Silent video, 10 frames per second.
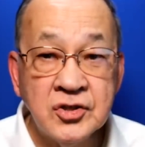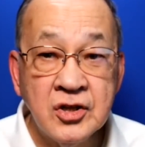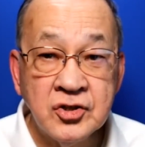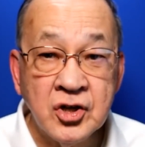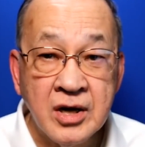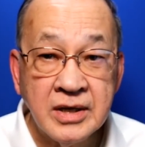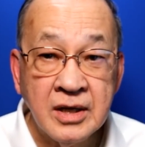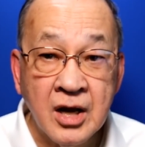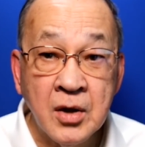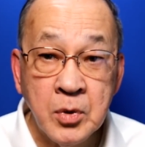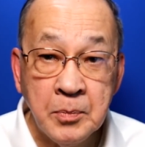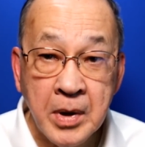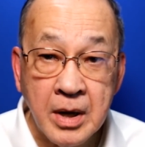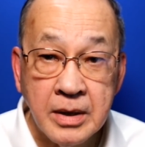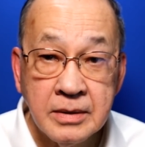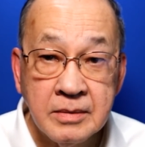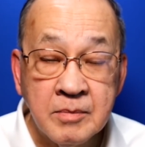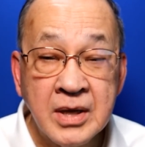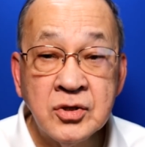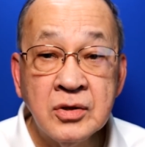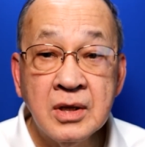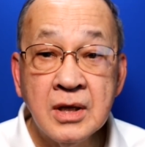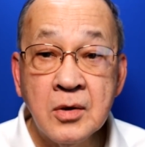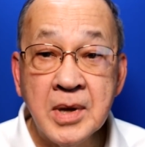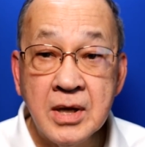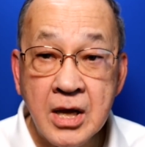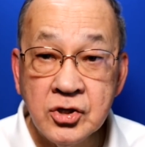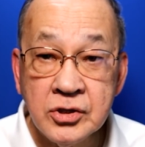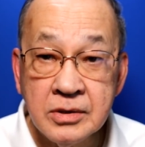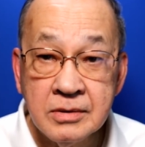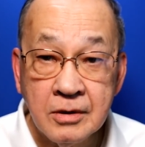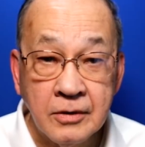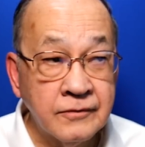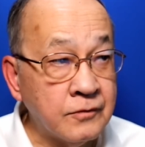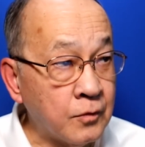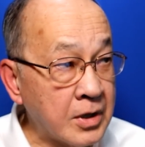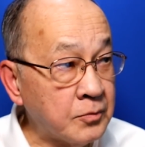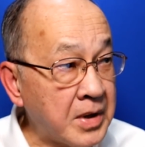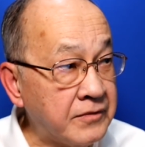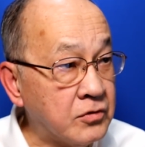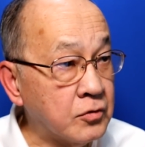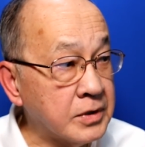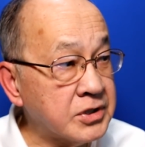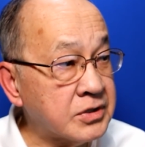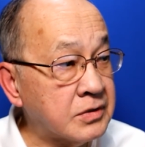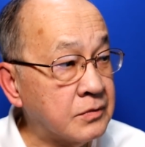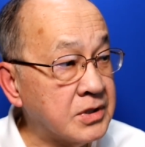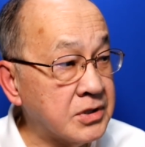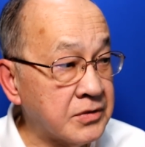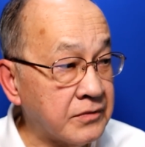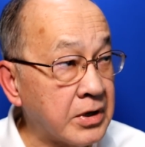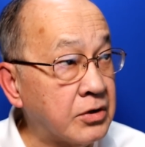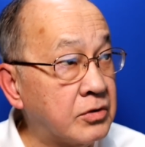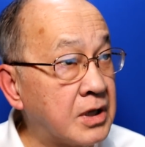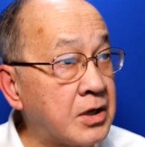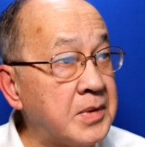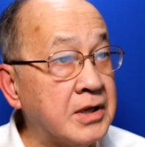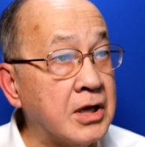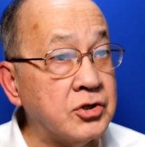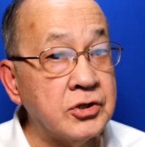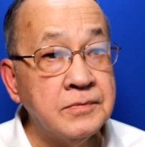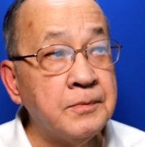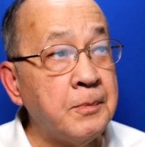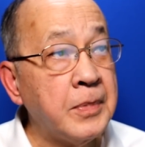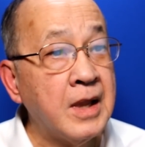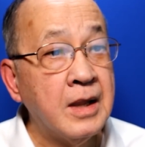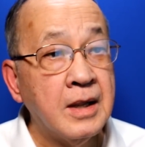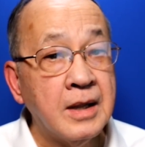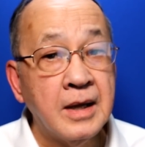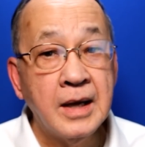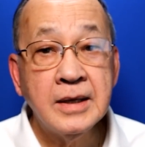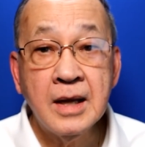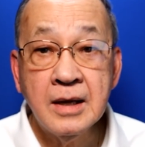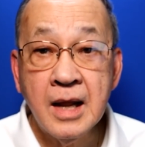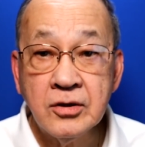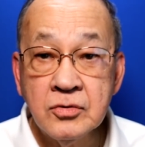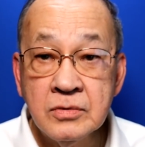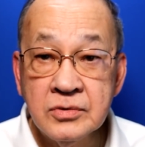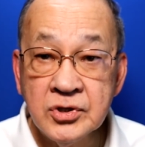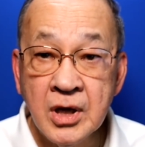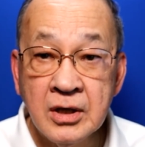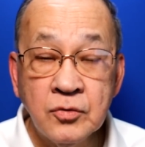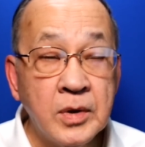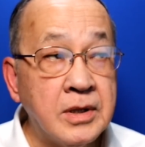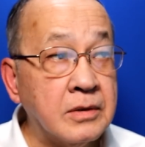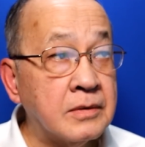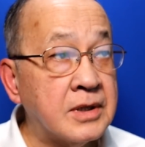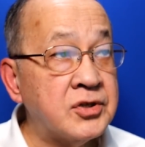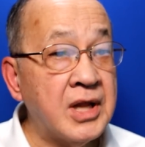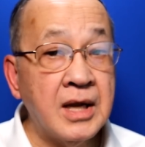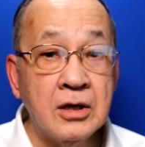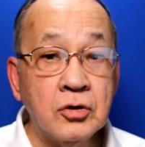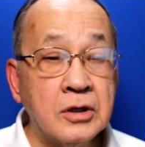is the chart that I prepared based on the recommendation of one of my viewers, which is a very good recommendation, and I'd like to share it with you. Let's take a